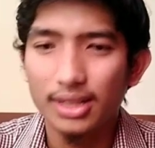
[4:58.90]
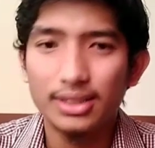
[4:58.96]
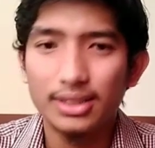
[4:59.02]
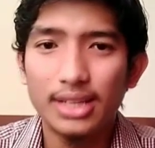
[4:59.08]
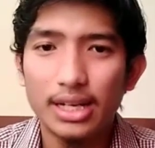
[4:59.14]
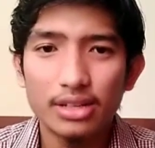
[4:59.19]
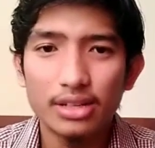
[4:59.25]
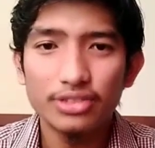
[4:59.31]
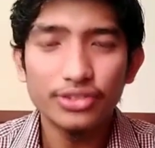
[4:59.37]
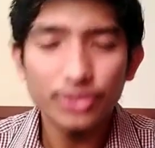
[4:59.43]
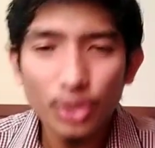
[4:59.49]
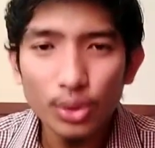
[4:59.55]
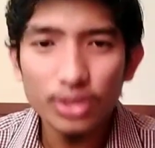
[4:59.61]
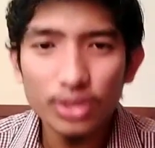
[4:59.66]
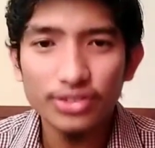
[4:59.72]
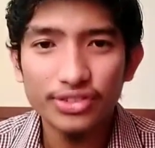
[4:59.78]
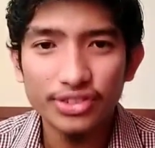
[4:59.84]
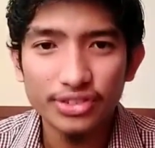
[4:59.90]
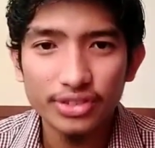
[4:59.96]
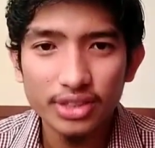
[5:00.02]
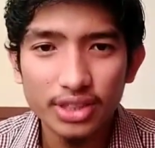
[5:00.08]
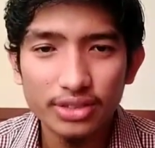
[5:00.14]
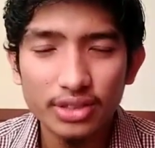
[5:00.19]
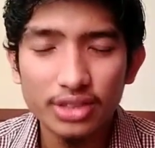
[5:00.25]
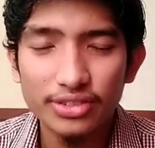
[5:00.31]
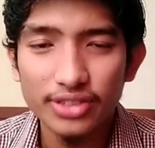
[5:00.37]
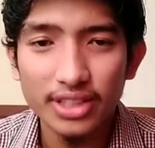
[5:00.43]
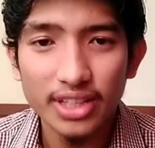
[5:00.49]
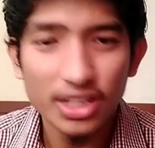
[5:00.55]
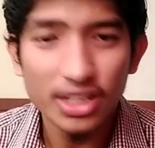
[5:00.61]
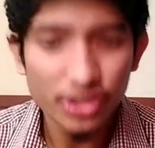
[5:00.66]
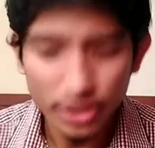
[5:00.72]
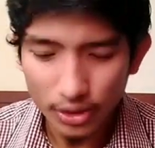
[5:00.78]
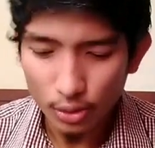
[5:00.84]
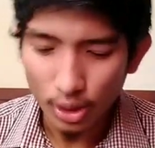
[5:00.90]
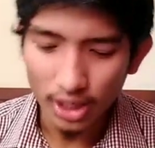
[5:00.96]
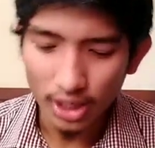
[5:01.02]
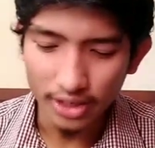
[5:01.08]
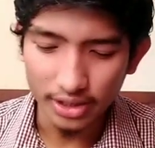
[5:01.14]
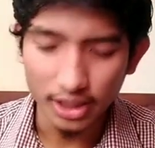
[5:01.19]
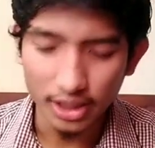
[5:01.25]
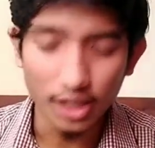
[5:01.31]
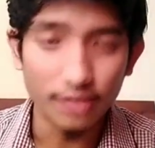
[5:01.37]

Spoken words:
there is no distinguishing quality